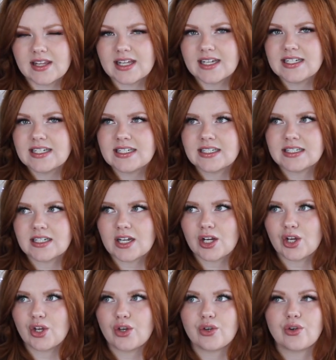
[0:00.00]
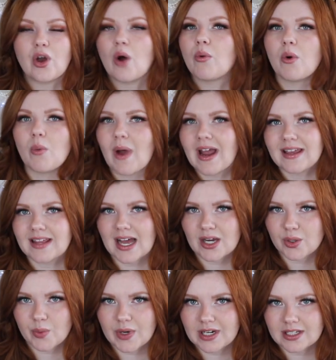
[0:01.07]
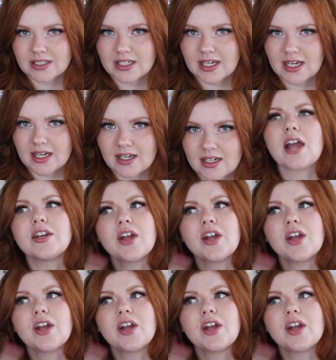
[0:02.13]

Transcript: and they didn't go away that quickly.